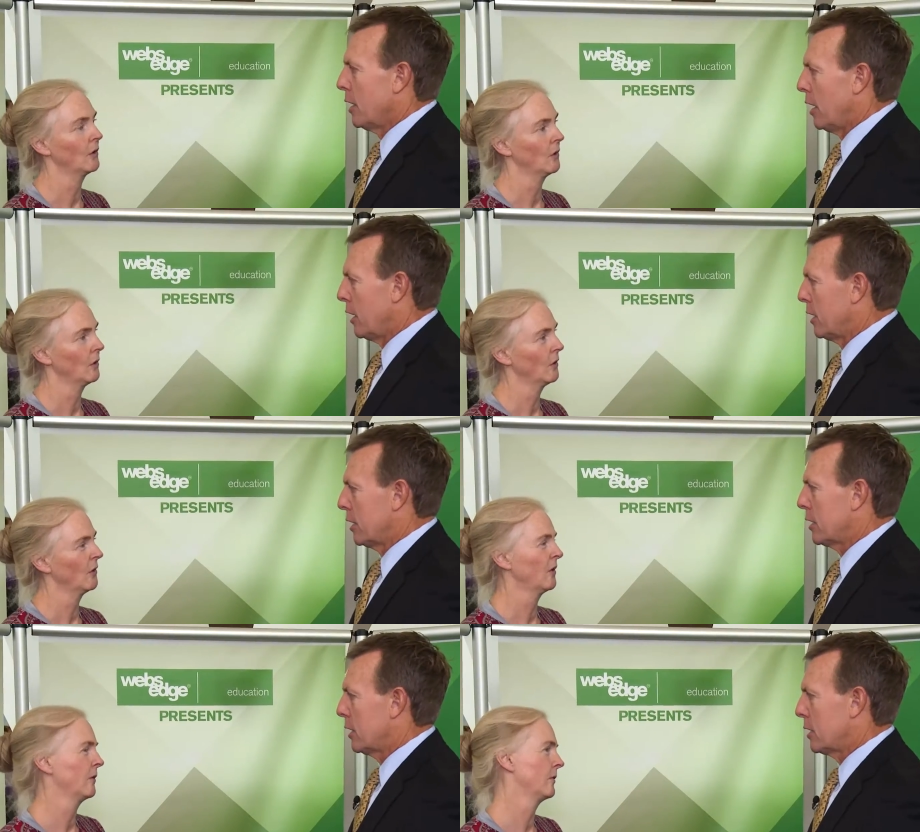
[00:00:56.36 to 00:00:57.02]

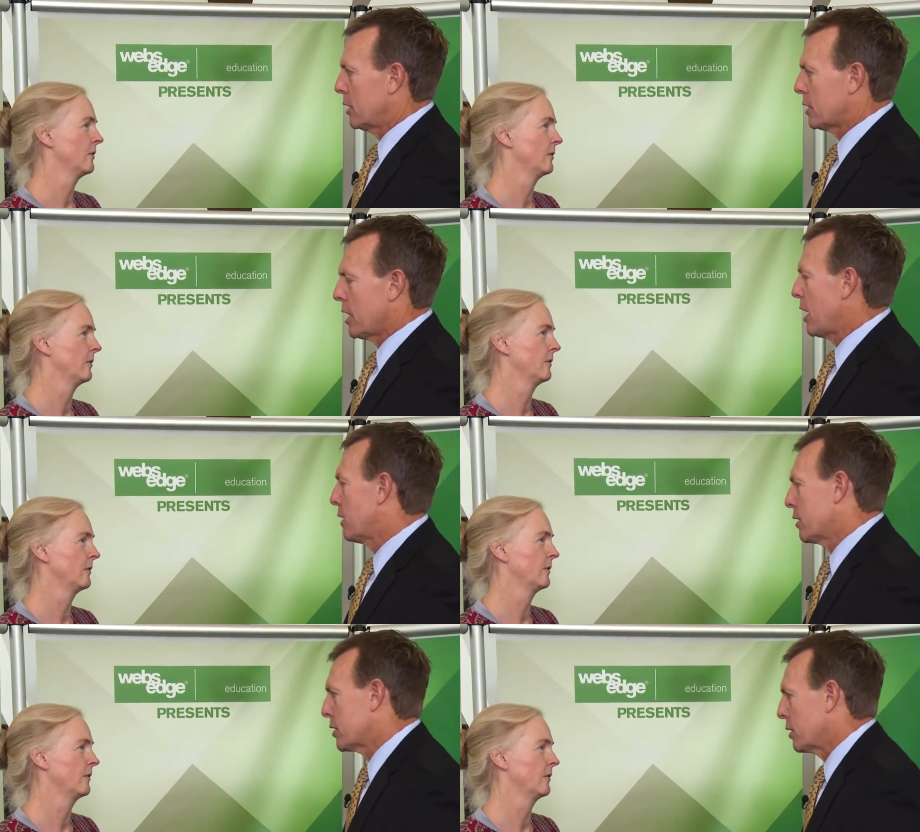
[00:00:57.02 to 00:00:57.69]
Speaker 1: uh,
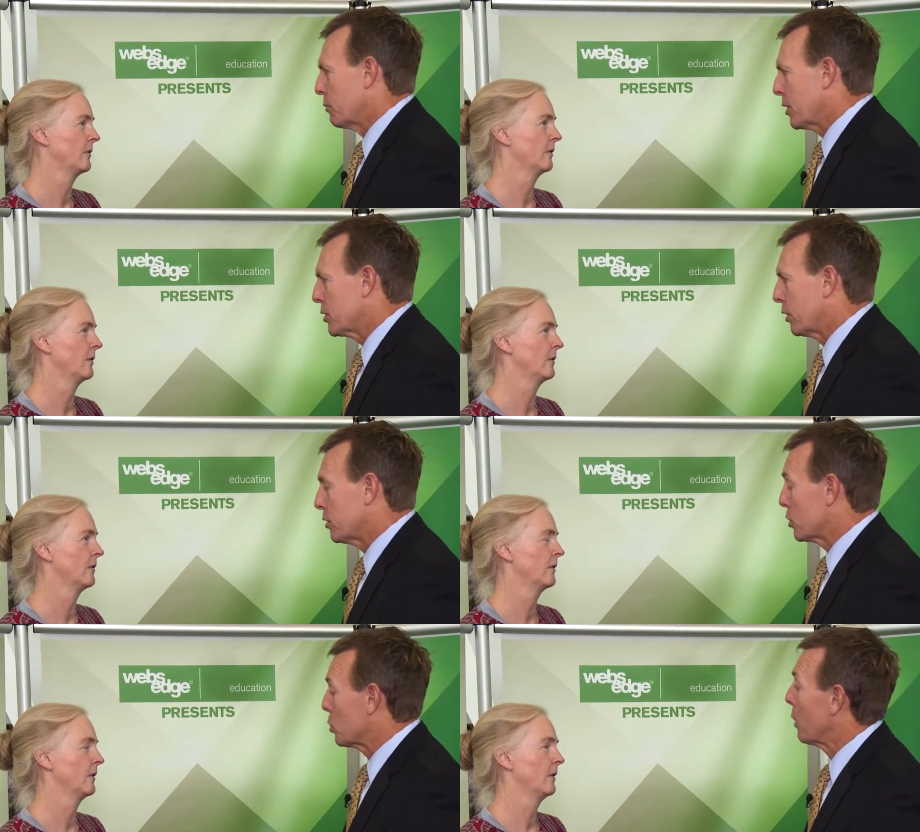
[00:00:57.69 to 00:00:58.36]
scientists and
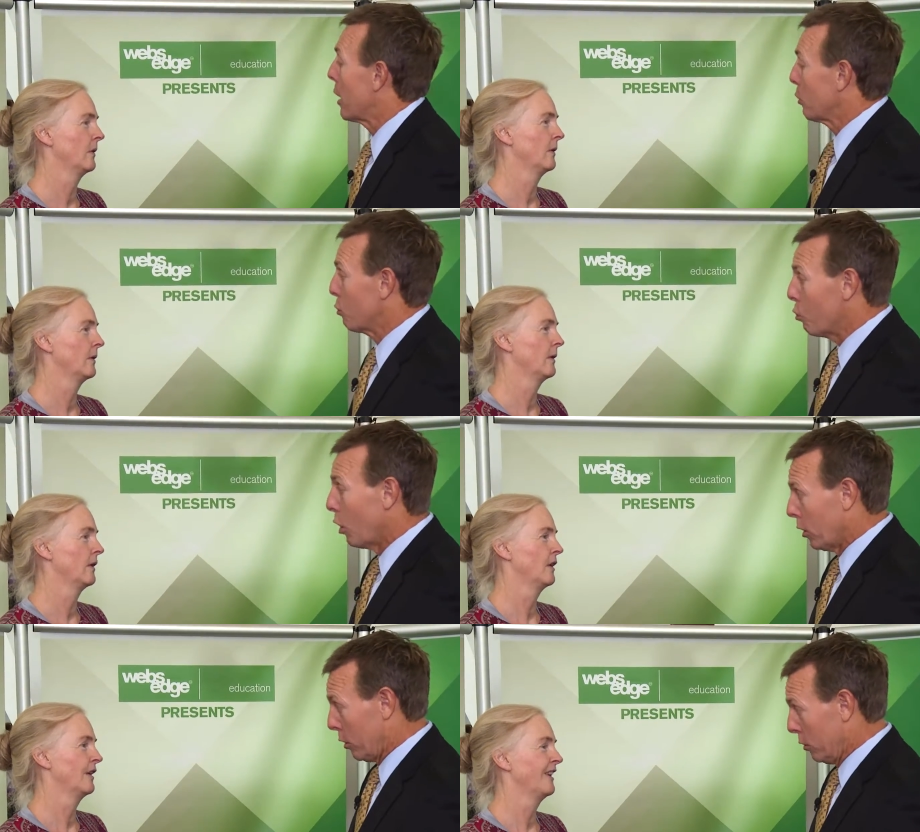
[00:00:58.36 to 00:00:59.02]
researchers around the
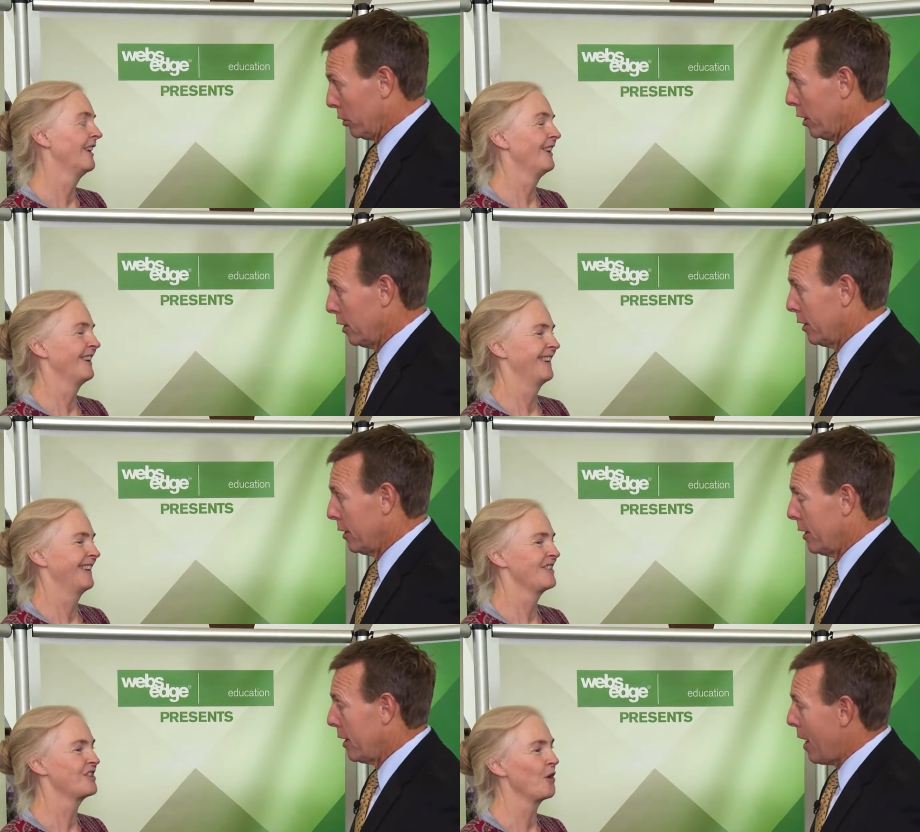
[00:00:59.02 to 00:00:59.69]
world
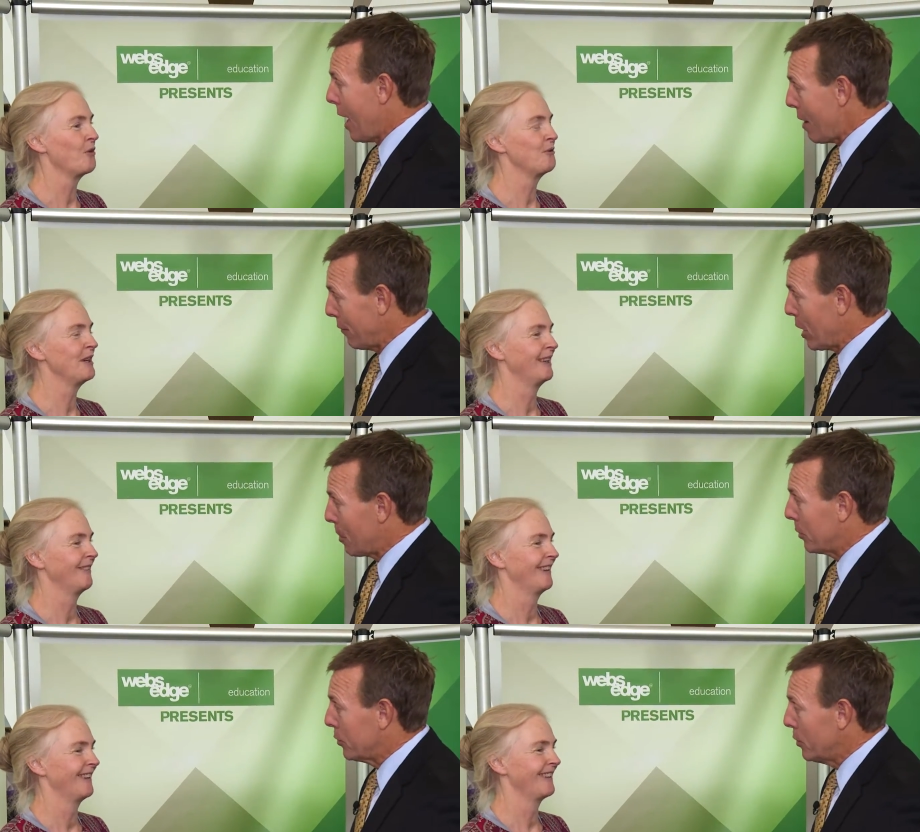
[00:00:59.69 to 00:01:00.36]
so
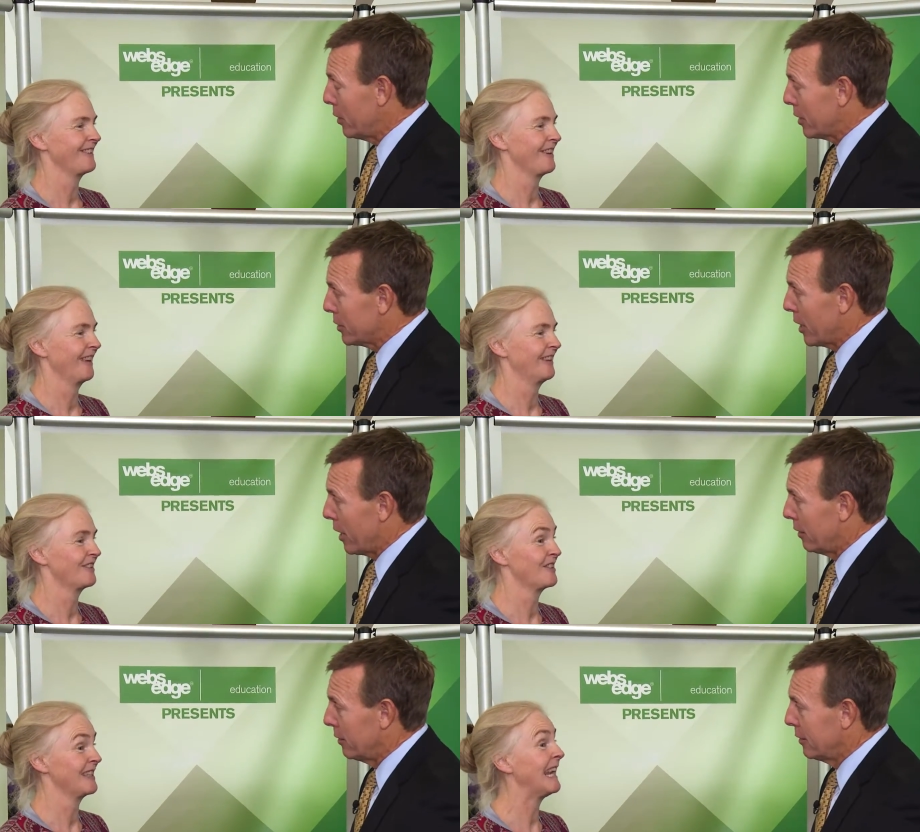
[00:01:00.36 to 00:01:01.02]
having we,
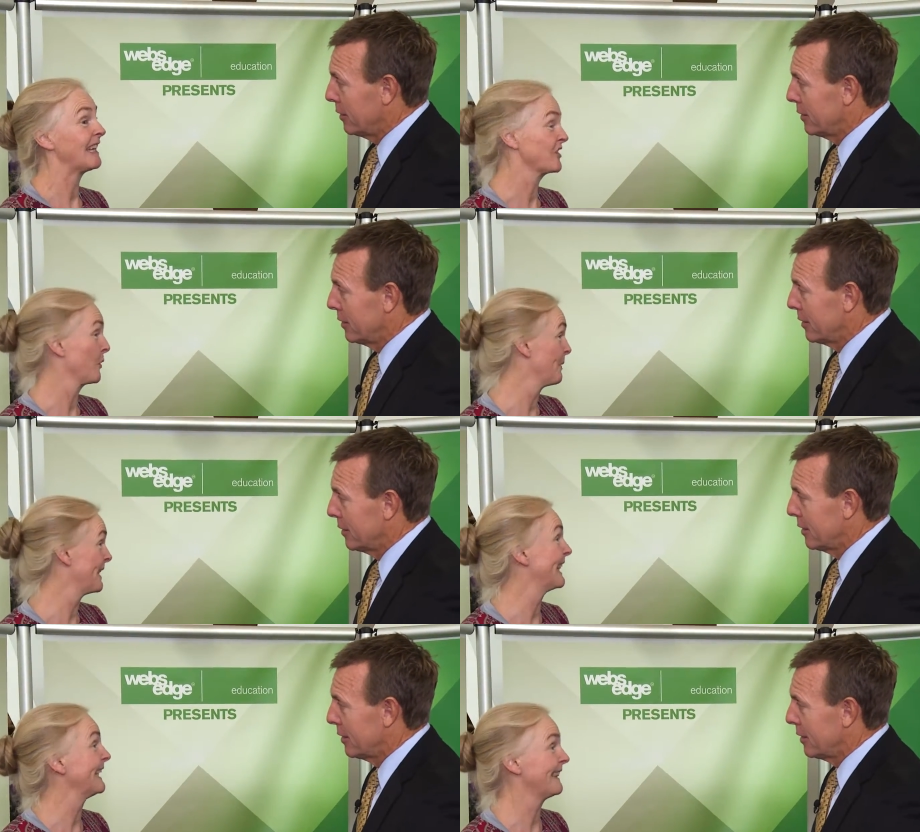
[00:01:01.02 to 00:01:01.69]
opportunities.
Speaker 2: Yeah, so
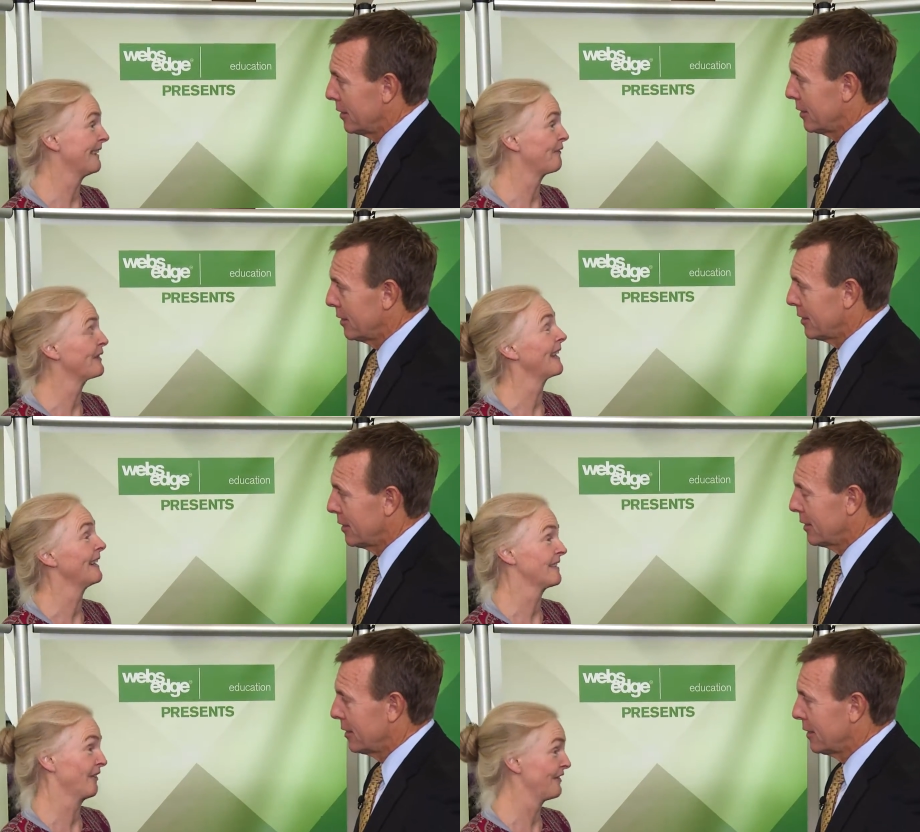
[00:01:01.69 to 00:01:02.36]
we think that,
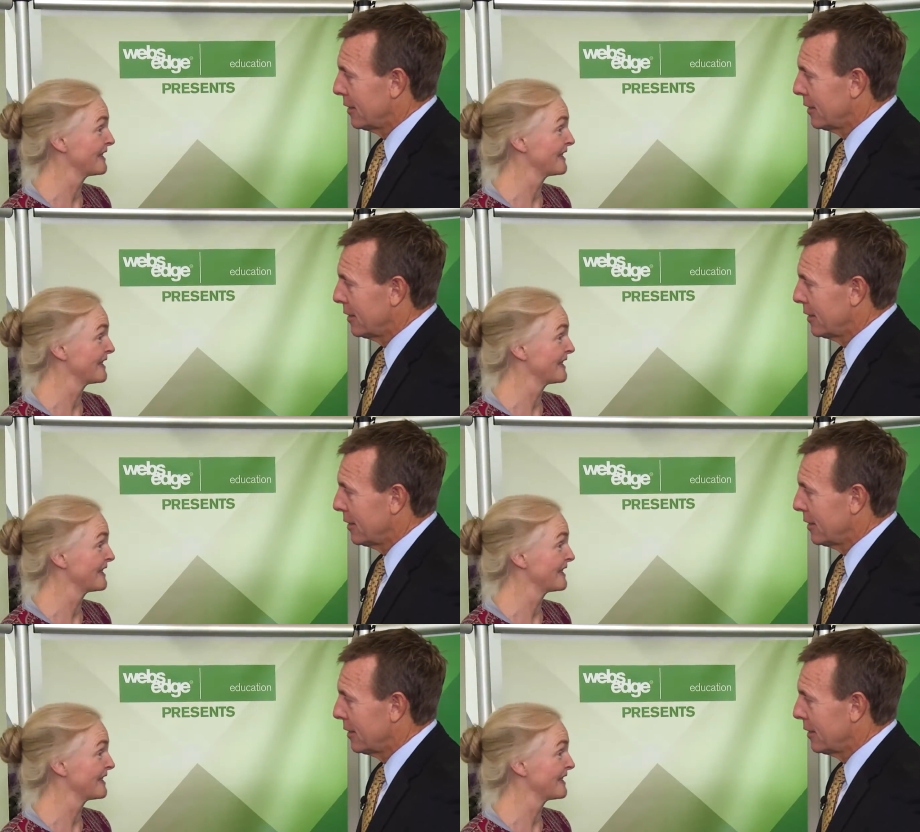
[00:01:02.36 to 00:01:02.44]
that it's a